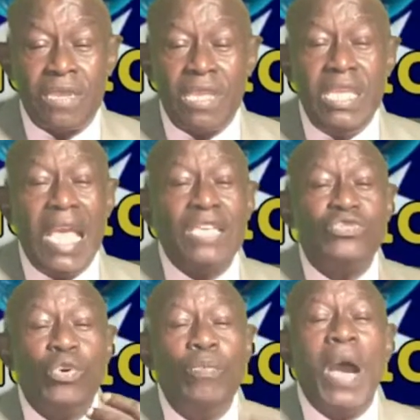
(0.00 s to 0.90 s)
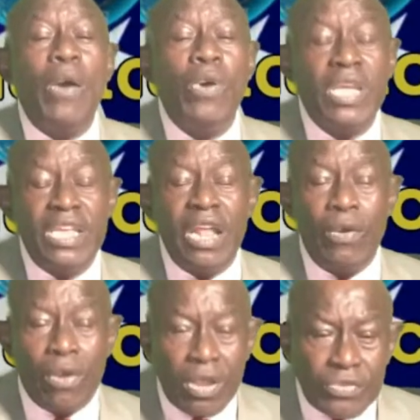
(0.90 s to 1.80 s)
He has no power in
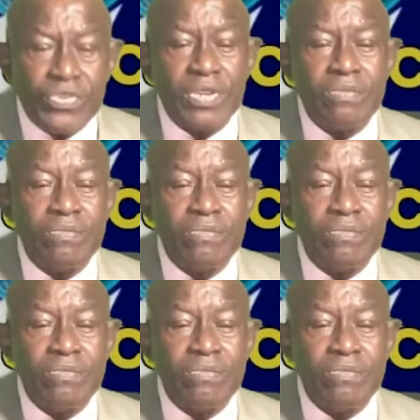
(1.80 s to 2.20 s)
our country,